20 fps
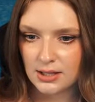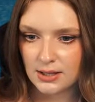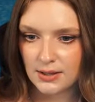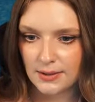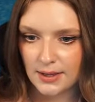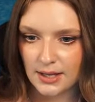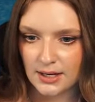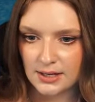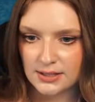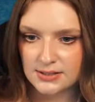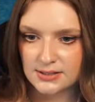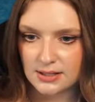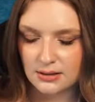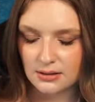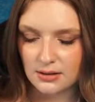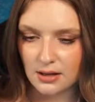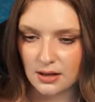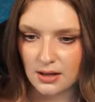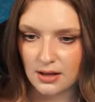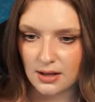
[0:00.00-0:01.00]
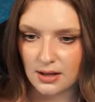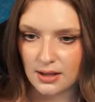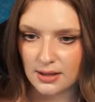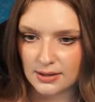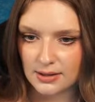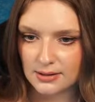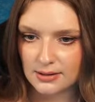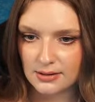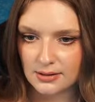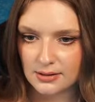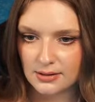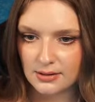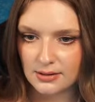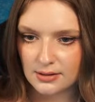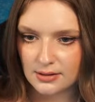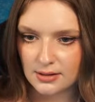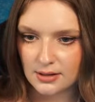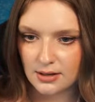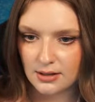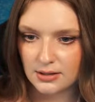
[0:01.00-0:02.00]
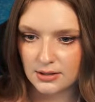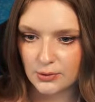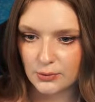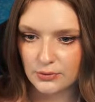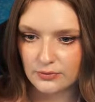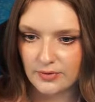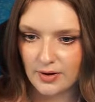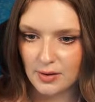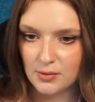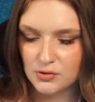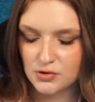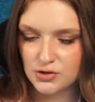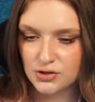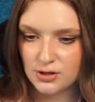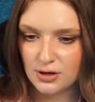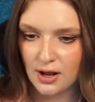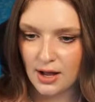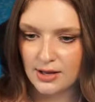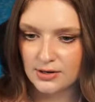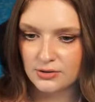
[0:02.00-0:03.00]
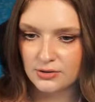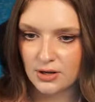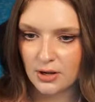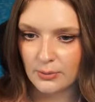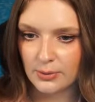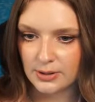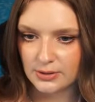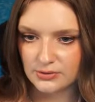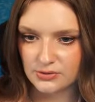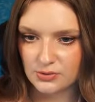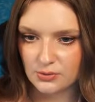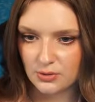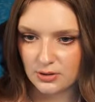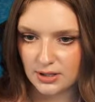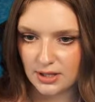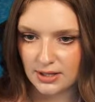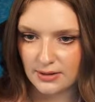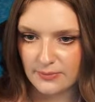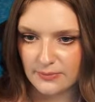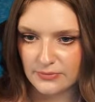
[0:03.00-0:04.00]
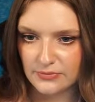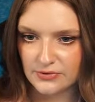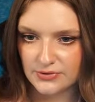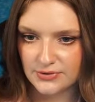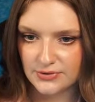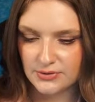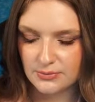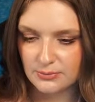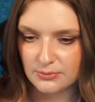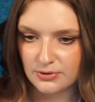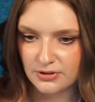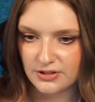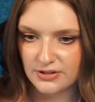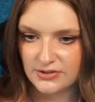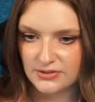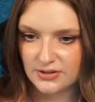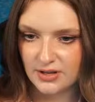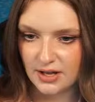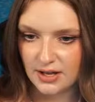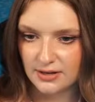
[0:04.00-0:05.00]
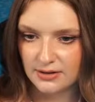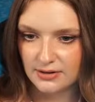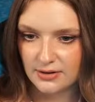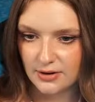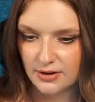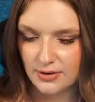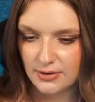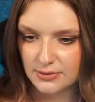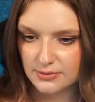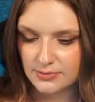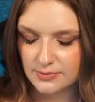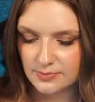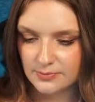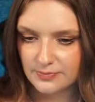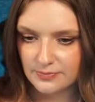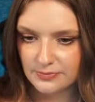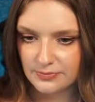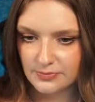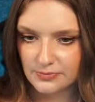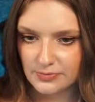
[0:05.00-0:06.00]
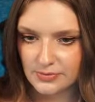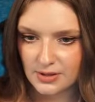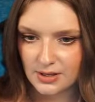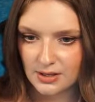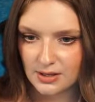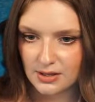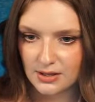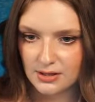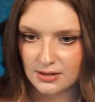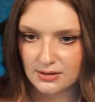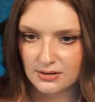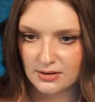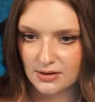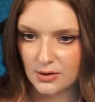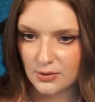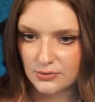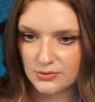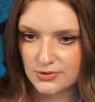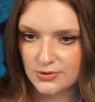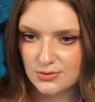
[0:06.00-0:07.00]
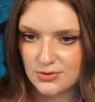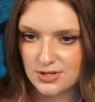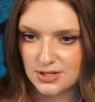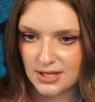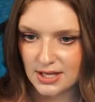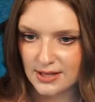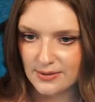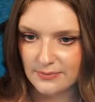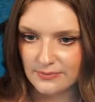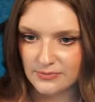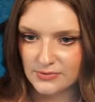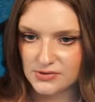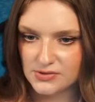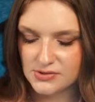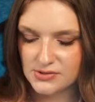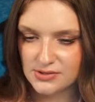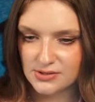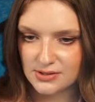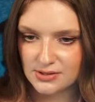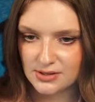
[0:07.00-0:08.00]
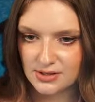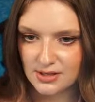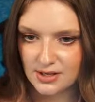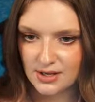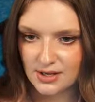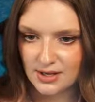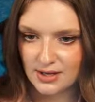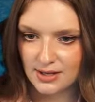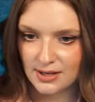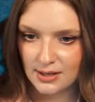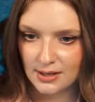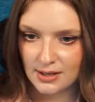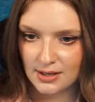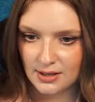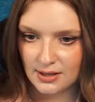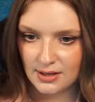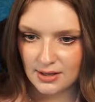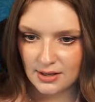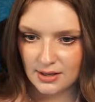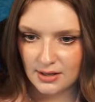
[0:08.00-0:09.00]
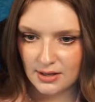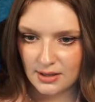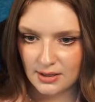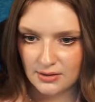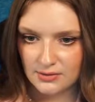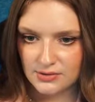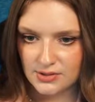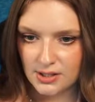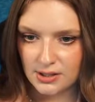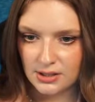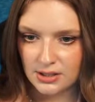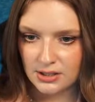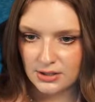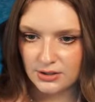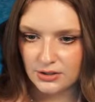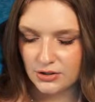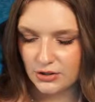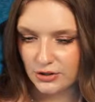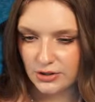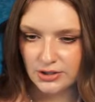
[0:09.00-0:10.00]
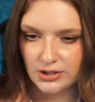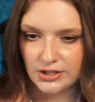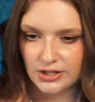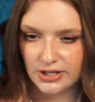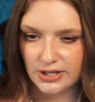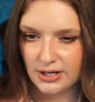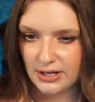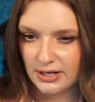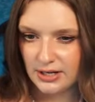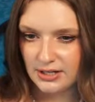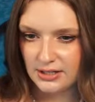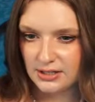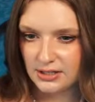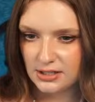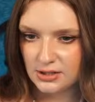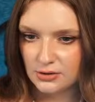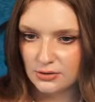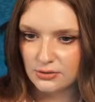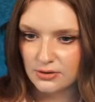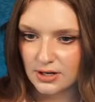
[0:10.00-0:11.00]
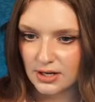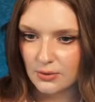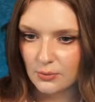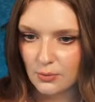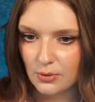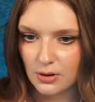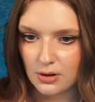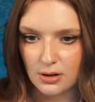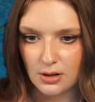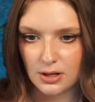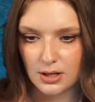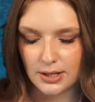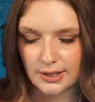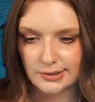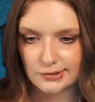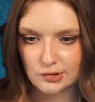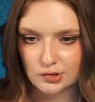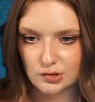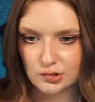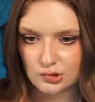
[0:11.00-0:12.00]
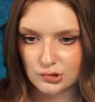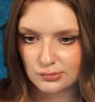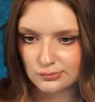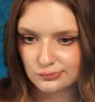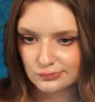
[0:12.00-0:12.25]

That is a lot clone voucher. I do not want two cleanse. Please, God, no. No two cleanse. There's nothing good in here that I want.